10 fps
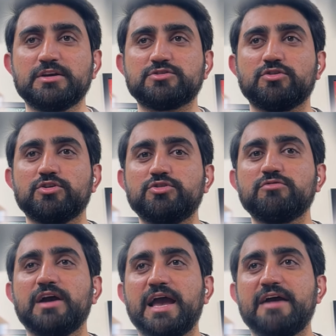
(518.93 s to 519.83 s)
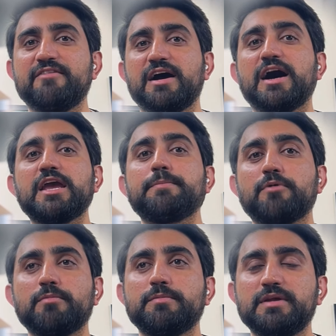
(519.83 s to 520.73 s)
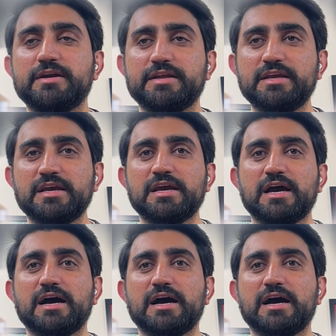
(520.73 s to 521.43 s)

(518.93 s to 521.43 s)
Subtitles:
So you have a high probability